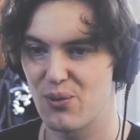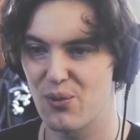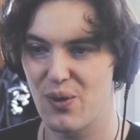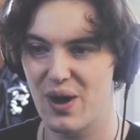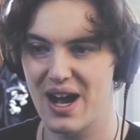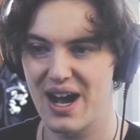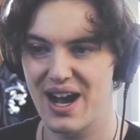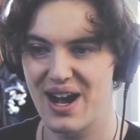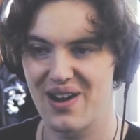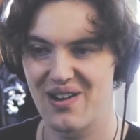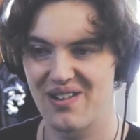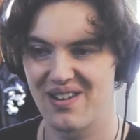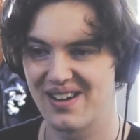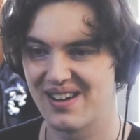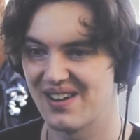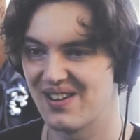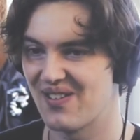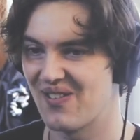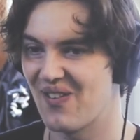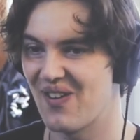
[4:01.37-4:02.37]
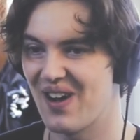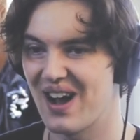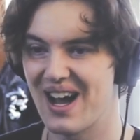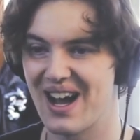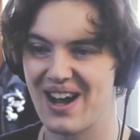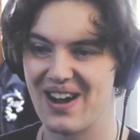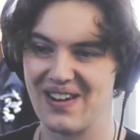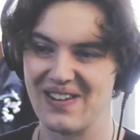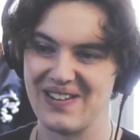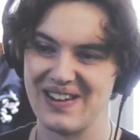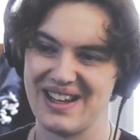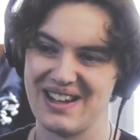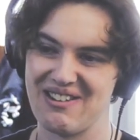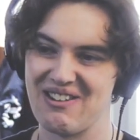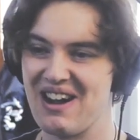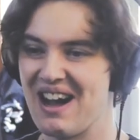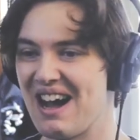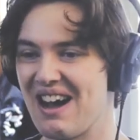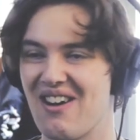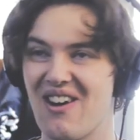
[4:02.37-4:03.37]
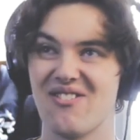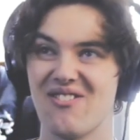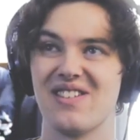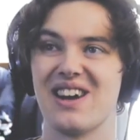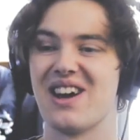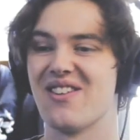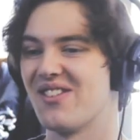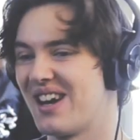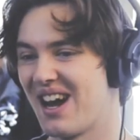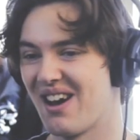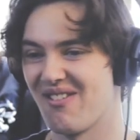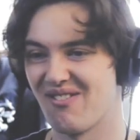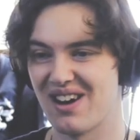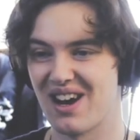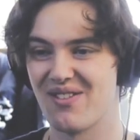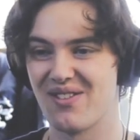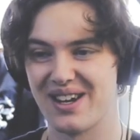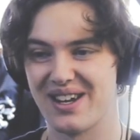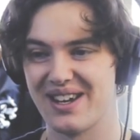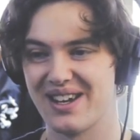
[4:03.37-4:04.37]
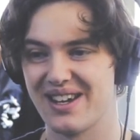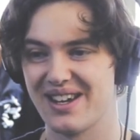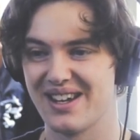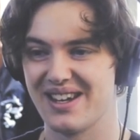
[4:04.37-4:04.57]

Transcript: Wow, wow, wow, I'm loving it, I'm loving it.